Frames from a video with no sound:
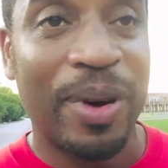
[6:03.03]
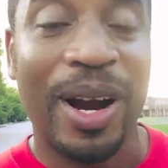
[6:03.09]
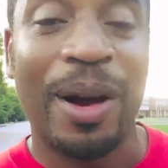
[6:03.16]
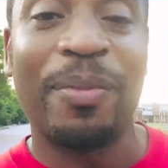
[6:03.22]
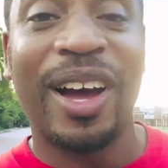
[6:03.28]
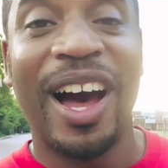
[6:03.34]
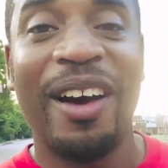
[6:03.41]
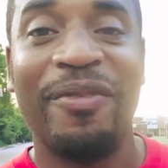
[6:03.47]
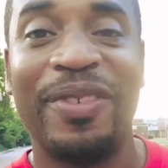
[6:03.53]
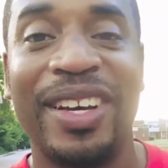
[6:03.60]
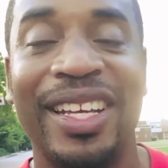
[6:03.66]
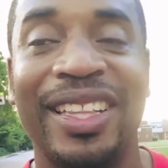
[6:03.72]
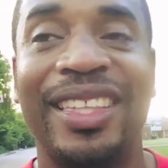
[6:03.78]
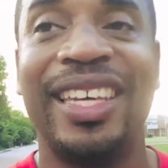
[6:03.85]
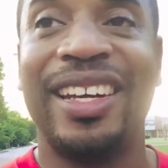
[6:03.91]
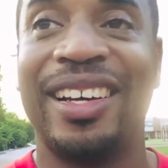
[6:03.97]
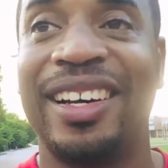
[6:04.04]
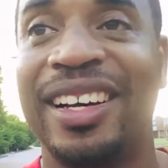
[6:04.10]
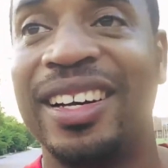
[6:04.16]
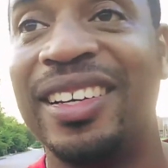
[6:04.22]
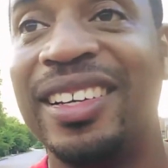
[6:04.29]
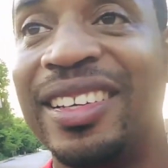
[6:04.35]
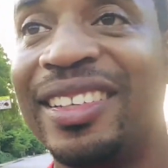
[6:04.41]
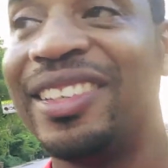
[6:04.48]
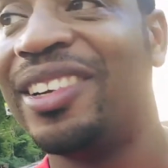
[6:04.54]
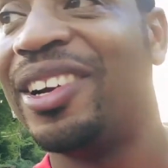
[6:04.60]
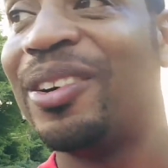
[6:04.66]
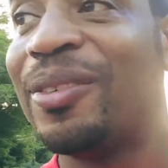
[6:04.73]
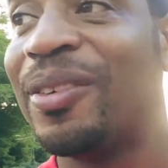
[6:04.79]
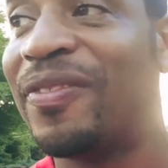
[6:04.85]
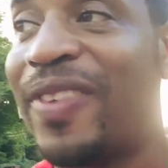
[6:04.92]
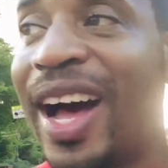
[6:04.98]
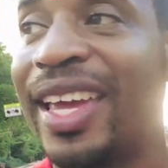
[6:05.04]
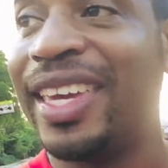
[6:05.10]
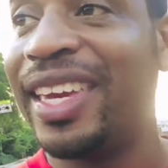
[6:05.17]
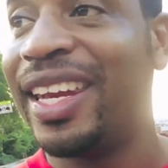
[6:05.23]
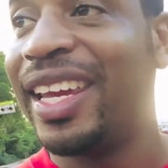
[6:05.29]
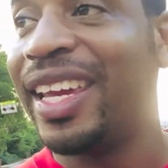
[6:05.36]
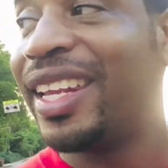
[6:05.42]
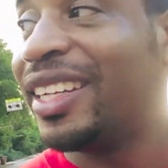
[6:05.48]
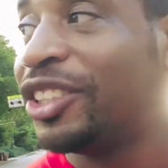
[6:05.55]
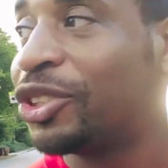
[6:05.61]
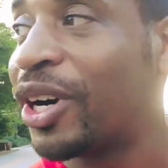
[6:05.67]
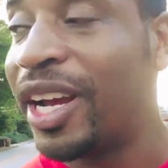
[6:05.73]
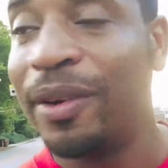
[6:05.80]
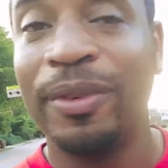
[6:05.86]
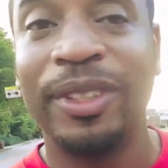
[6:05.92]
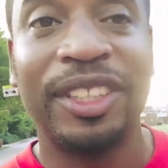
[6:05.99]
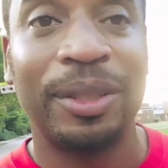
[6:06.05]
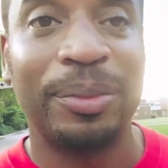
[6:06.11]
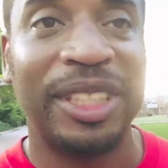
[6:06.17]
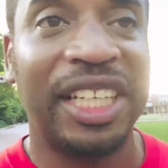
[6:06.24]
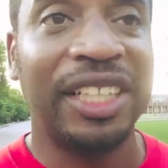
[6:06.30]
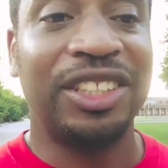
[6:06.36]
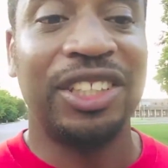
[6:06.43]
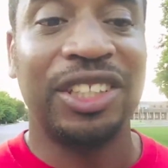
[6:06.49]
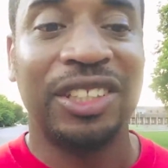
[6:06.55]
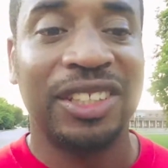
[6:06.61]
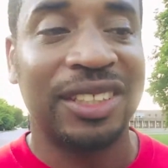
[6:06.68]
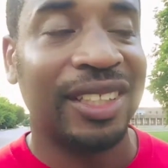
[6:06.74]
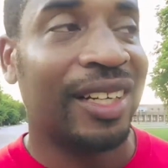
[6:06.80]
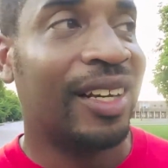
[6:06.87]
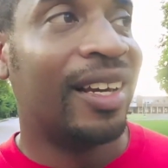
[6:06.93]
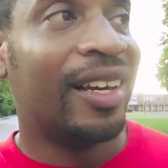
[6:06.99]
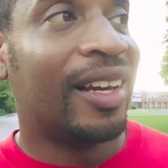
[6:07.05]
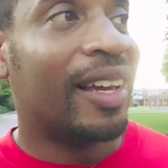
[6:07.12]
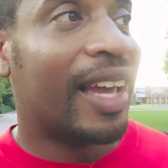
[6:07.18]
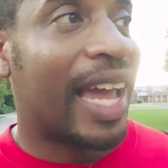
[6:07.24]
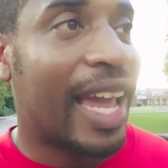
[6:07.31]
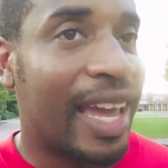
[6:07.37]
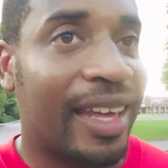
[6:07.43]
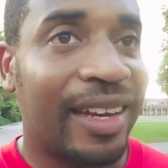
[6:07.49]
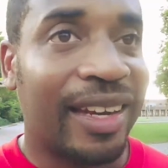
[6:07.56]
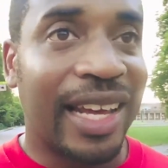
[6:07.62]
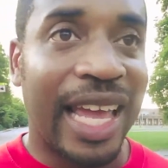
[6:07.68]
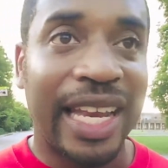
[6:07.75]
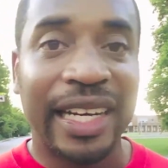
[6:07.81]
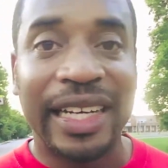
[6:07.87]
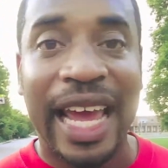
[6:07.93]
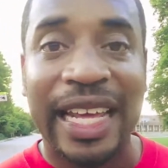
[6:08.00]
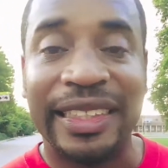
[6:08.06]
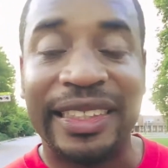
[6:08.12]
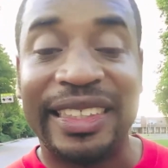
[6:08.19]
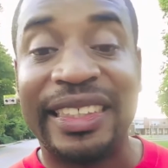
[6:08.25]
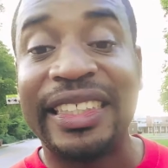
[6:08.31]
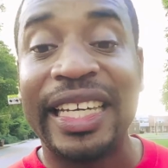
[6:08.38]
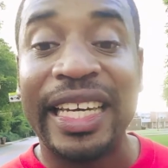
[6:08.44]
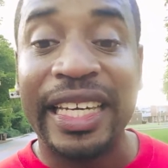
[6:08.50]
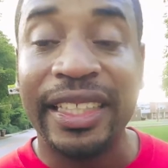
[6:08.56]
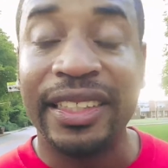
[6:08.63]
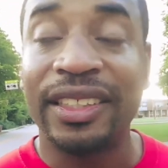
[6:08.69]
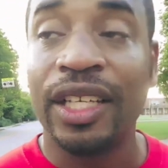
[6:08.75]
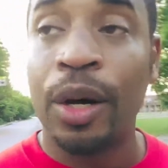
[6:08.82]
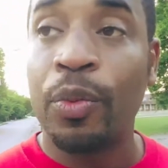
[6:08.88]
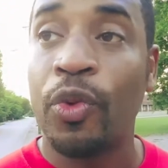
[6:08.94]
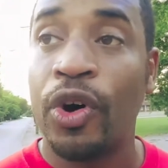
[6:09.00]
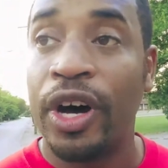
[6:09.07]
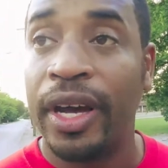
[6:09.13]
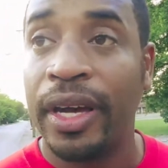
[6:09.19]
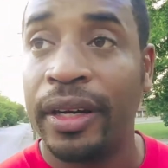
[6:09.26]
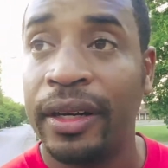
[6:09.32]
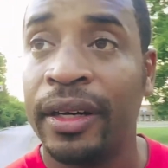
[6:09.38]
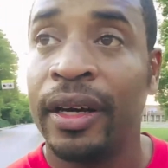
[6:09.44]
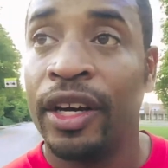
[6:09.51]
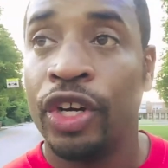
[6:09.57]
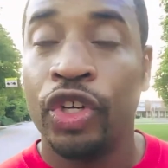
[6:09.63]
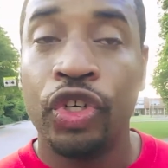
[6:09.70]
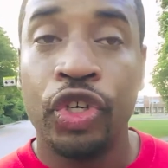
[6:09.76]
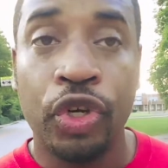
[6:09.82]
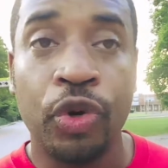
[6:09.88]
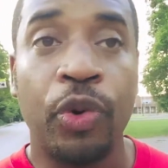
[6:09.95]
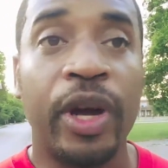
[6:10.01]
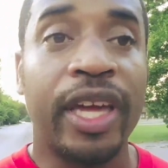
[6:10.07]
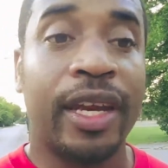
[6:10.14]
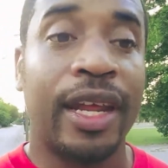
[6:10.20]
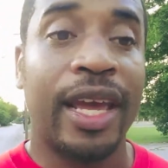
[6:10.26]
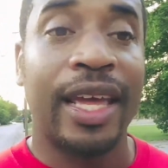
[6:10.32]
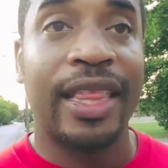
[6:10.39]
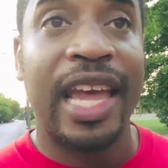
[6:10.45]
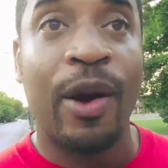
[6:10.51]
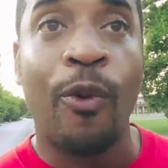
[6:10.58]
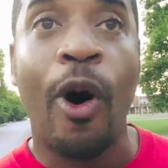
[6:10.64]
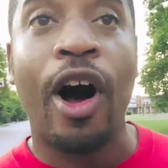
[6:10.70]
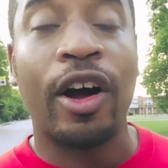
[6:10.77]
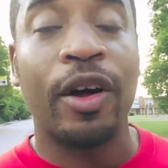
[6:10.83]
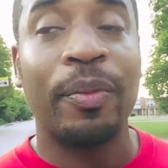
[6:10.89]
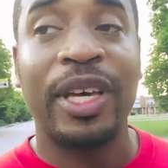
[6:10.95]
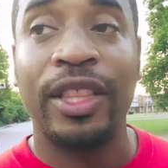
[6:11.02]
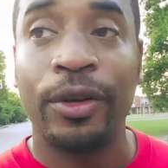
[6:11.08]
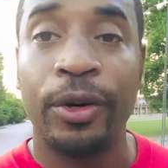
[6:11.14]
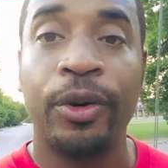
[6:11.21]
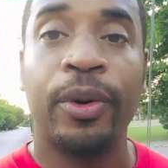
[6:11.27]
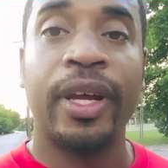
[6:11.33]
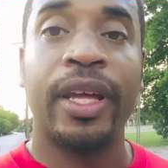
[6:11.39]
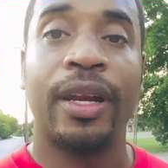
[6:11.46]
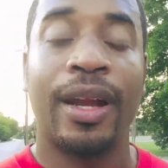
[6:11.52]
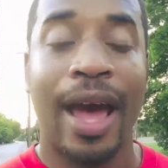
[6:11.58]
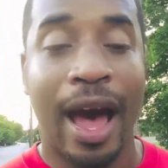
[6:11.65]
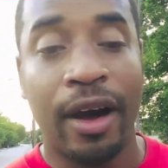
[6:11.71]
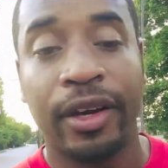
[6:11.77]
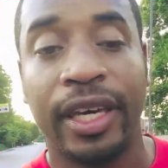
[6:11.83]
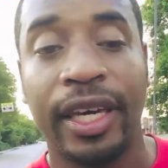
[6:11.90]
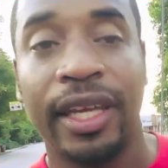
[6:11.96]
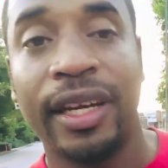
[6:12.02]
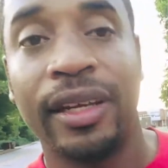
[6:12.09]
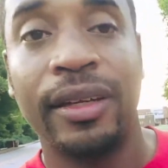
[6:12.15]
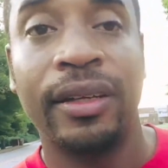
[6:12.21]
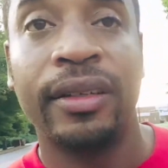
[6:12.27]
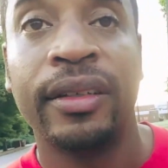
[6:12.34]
But I'm confident that, if I get in and train with some teachers and see someone do it and they walk me through it, I'll get it.